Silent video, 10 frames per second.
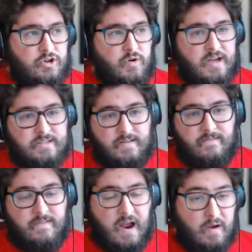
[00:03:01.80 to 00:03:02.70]
who has
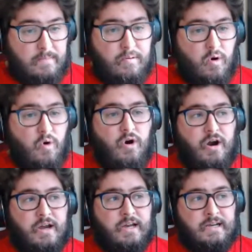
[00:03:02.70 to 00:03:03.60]
a very
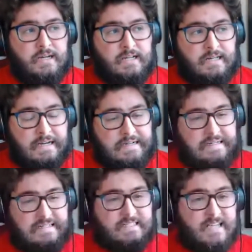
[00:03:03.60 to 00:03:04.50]
poor
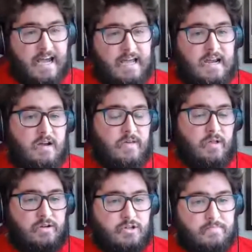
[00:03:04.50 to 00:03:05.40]
secondary. They
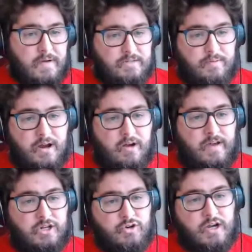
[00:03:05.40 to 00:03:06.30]
lost their best player
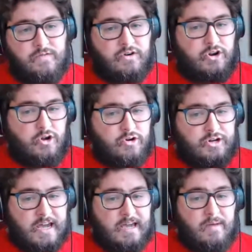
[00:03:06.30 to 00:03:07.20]
via transfer to Notre
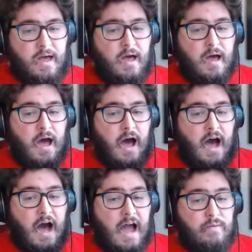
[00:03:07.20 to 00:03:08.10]
Dame.
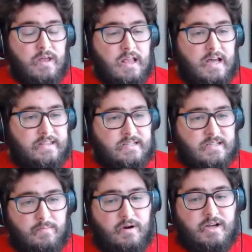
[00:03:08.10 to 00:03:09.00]
I really like this
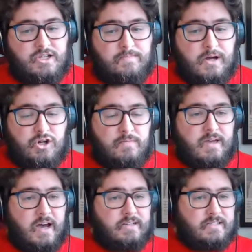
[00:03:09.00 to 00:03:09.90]
number, especially
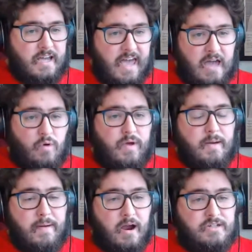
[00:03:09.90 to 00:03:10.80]
because, again, when we
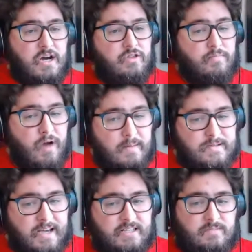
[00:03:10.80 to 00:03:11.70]
compare it to other prop
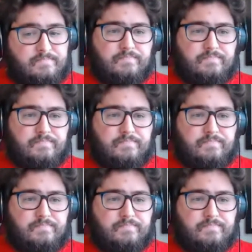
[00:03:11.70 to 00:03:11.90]
sites,